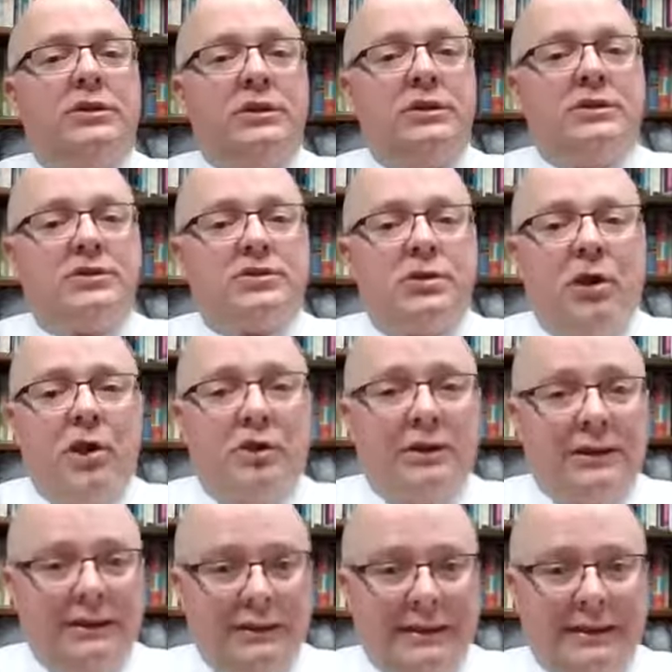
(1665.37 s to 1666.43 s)
She is
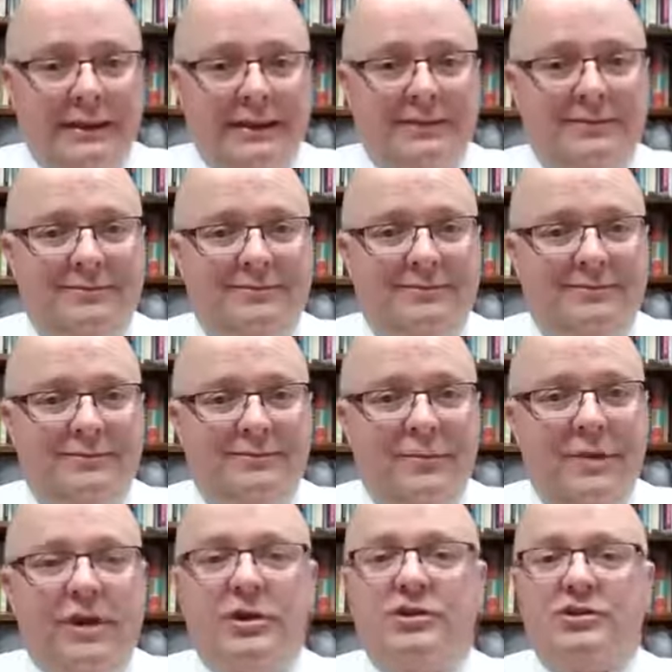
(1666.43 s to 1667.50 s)
unclean
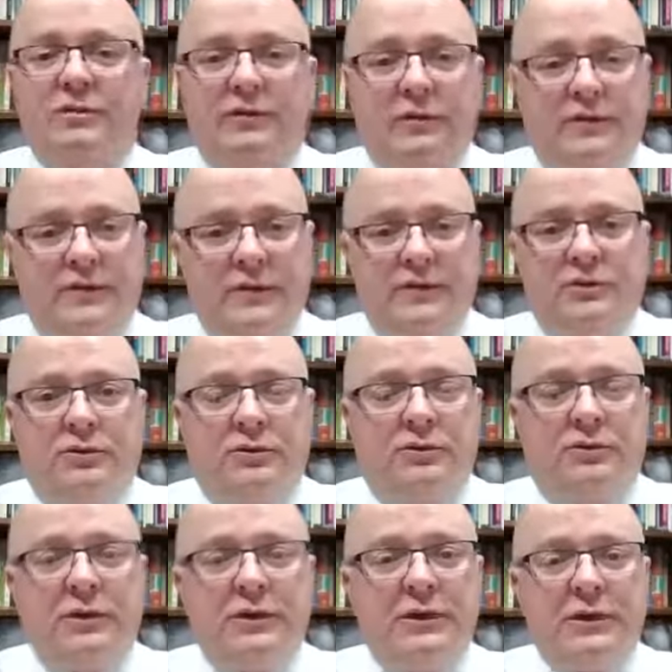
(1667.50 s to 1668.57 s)
because of her
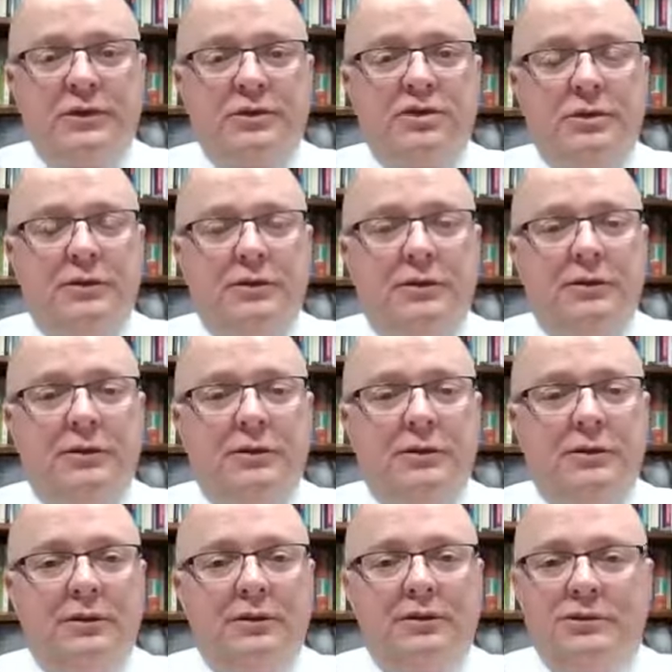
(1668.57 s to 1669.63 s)
physical condition.
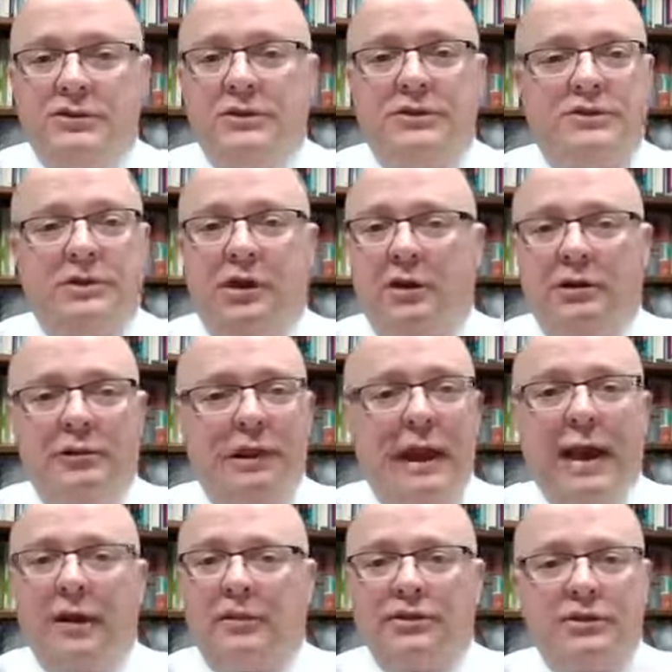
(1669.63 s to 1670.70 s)
She's not
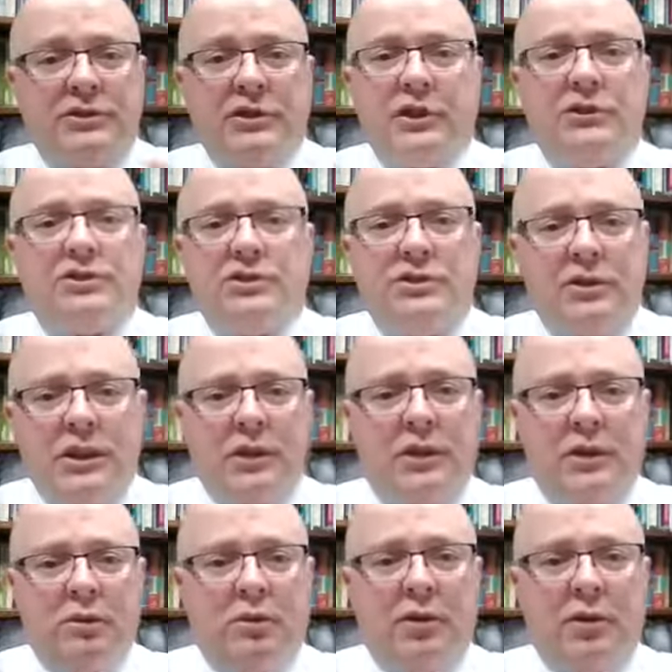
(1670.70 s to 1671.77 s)
allowed to touch
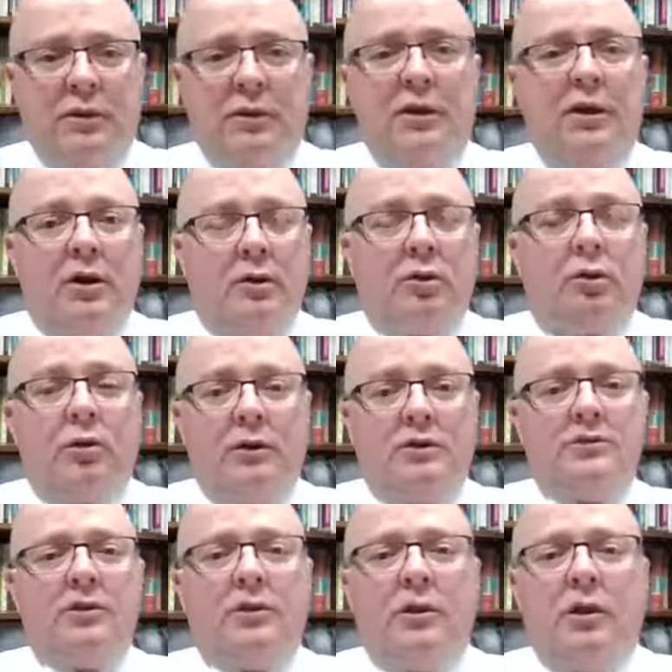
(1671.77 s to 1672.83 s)
anyone
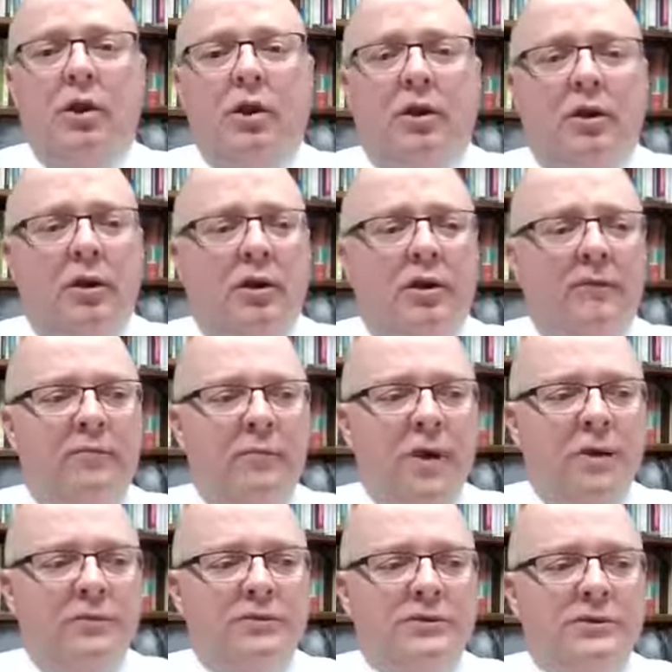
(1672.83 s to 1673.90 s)
according to the law of
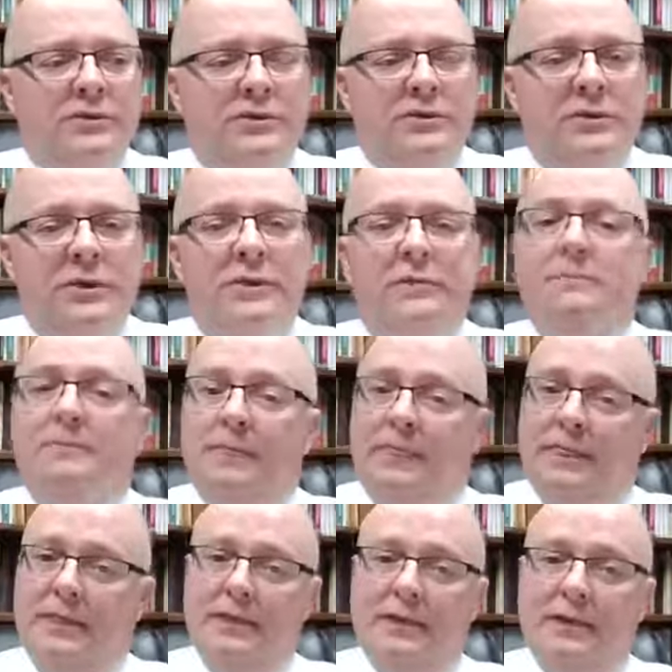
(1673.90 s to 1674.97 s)
Moses.
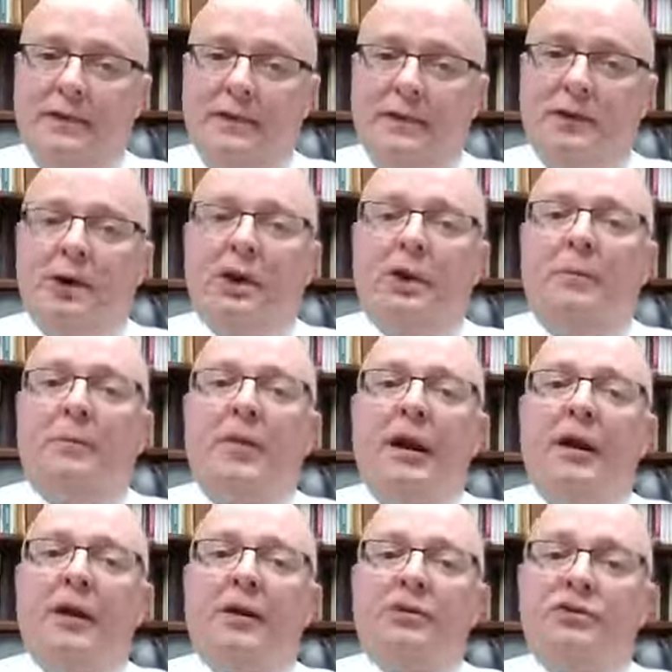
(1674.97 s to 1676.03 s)

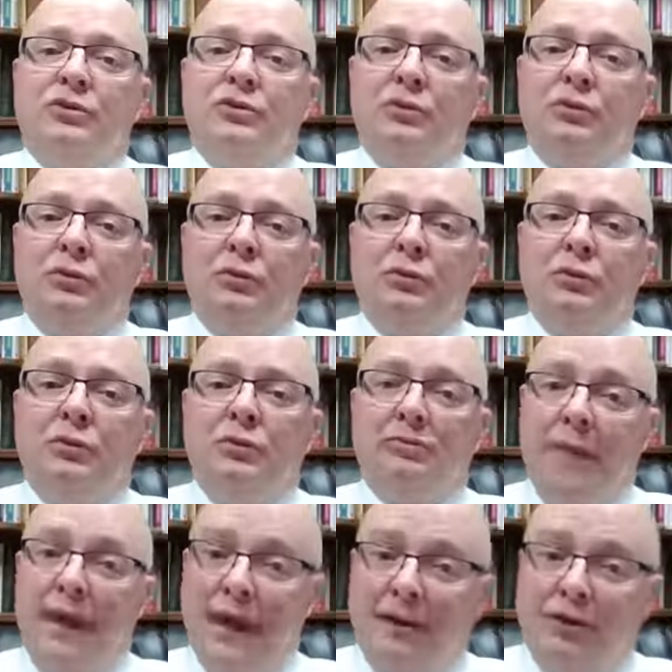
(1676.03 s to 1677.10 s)
Compared to
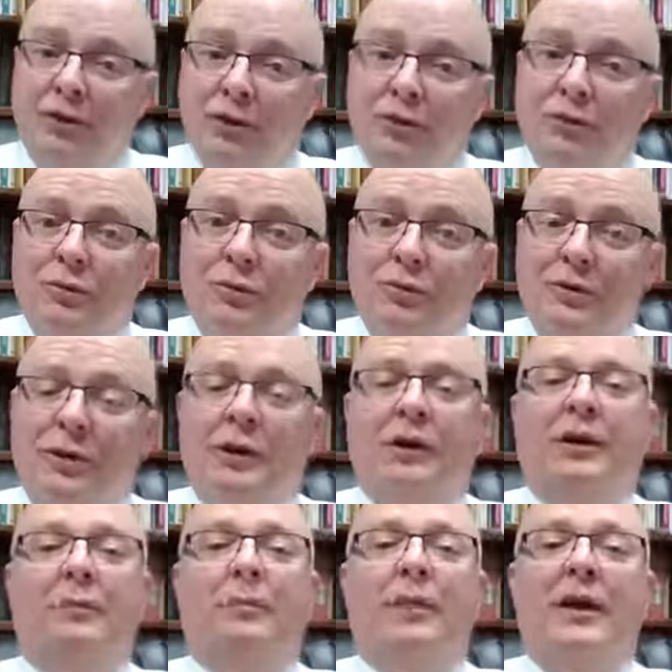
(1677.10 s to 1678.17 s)
Matthew,
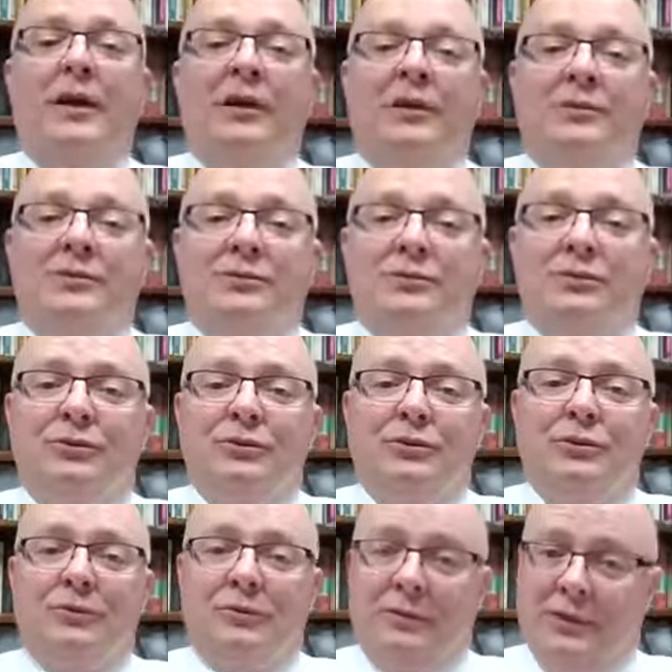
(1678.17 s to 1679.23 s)
compared
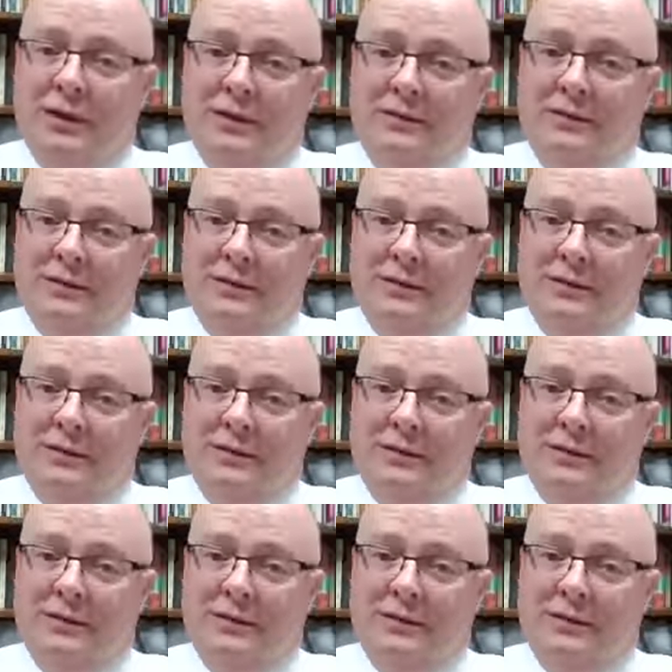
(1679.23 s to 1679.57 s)
to